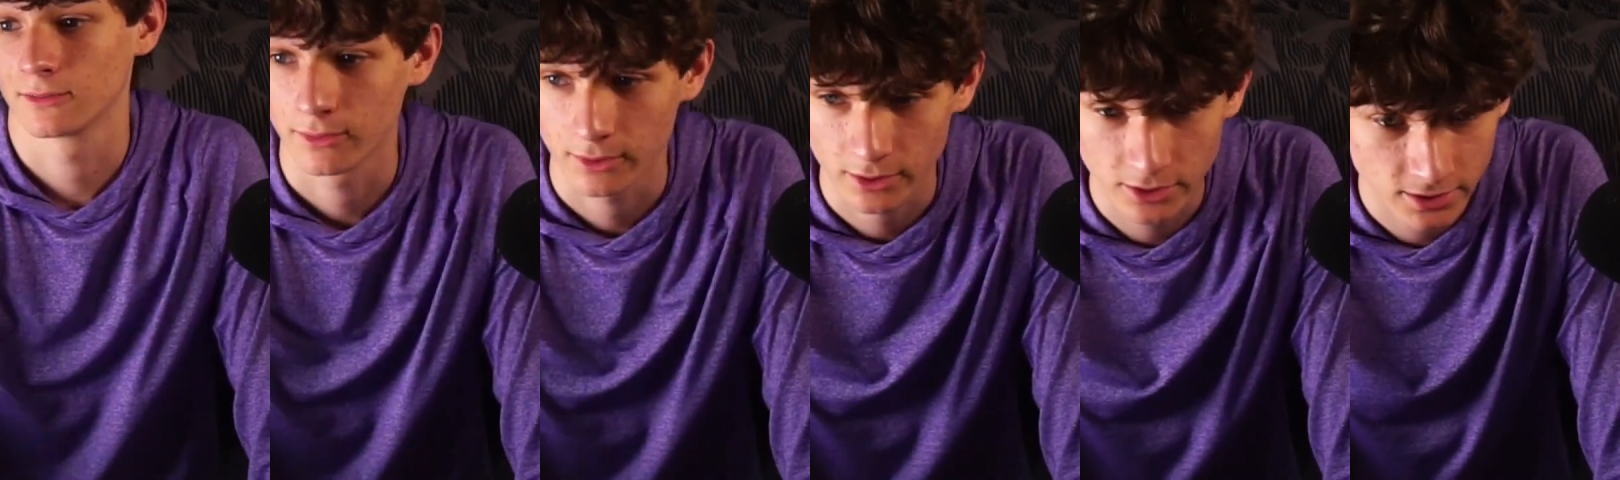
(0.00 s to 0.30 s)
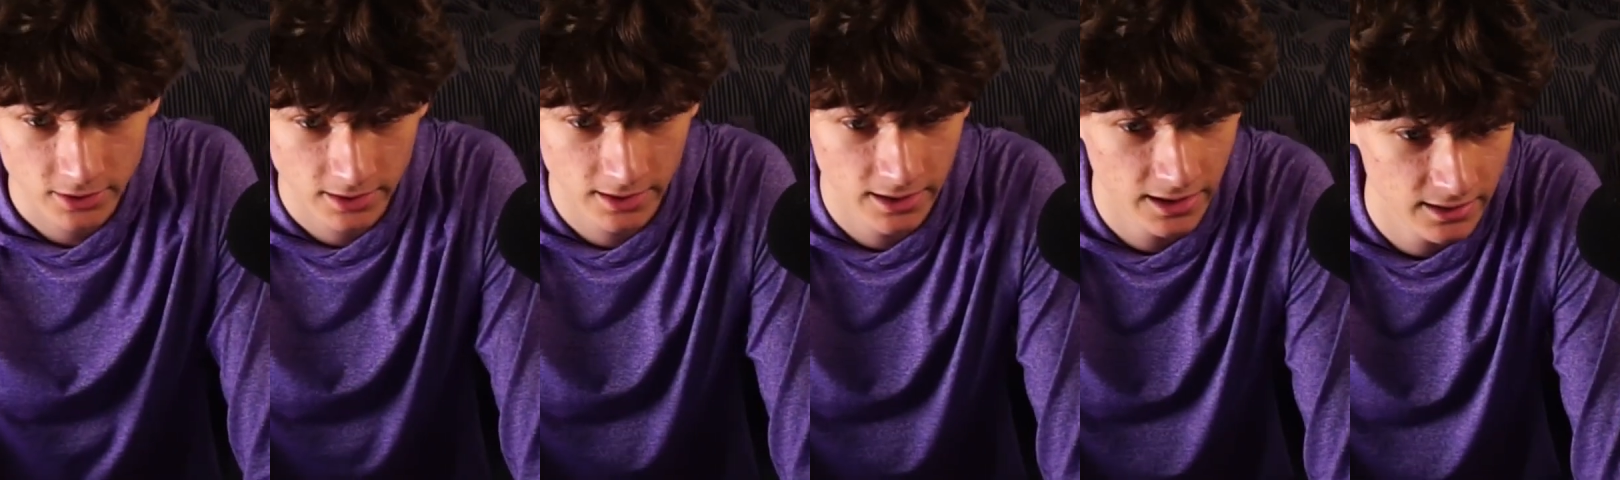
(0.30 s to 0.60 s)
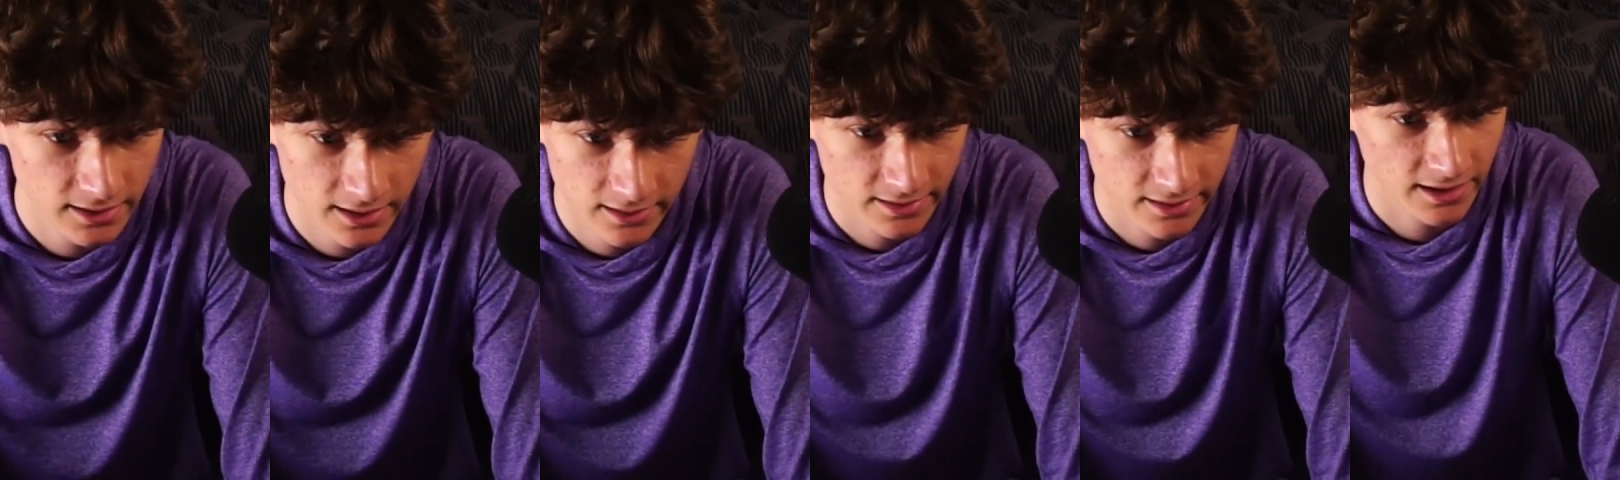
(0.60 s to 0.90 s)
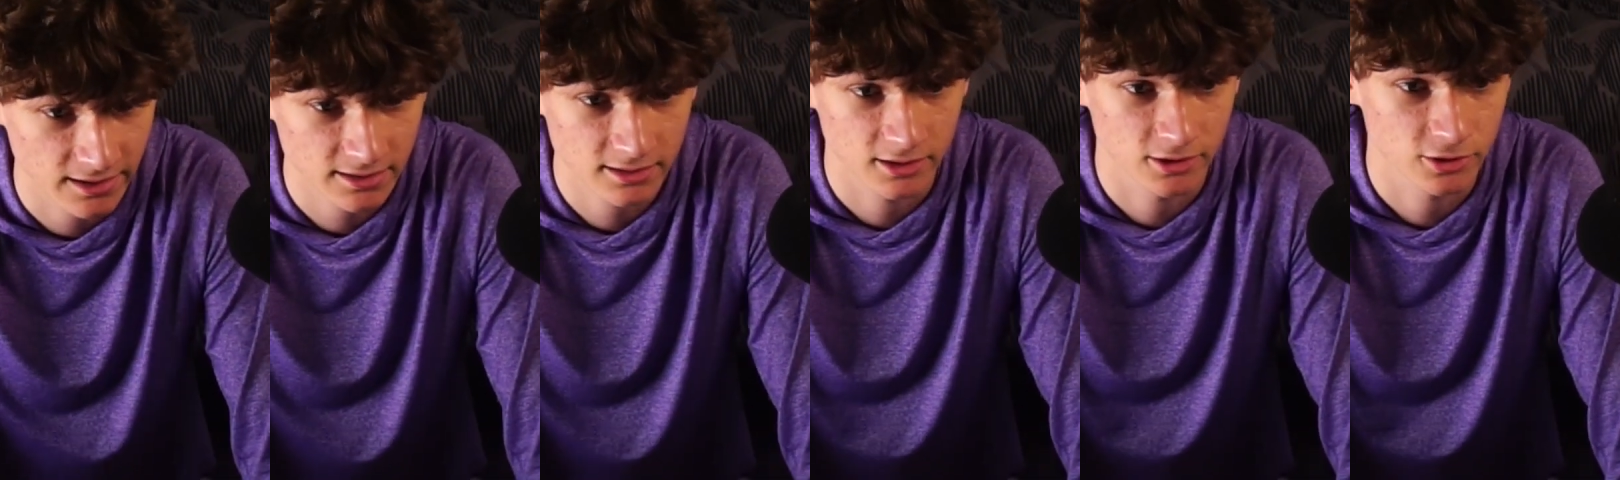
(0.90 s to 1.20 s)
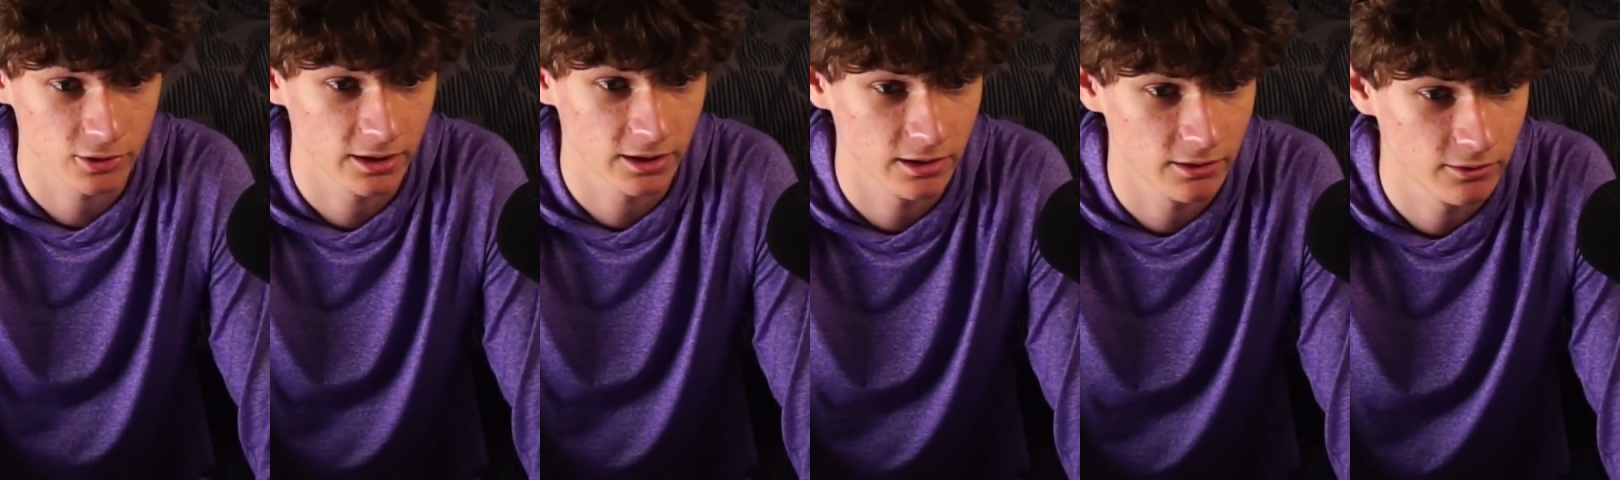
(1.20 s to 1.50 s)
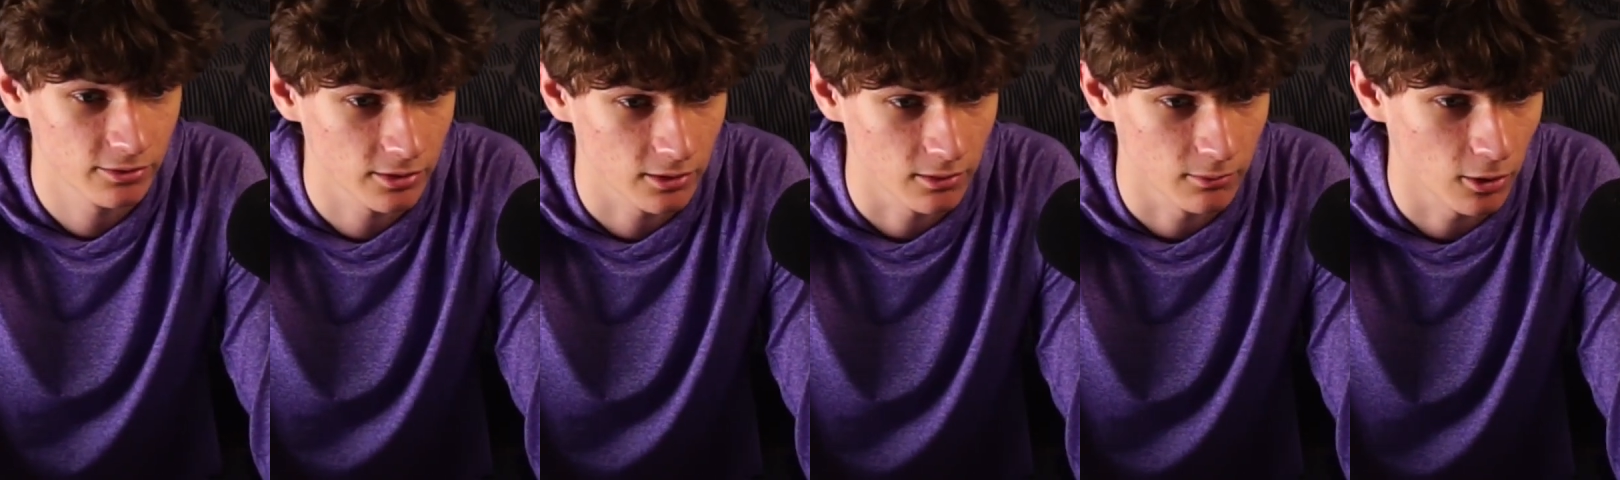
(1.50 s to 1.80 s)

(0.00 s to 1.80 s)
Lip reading: We're just going to hit that Tesla trade for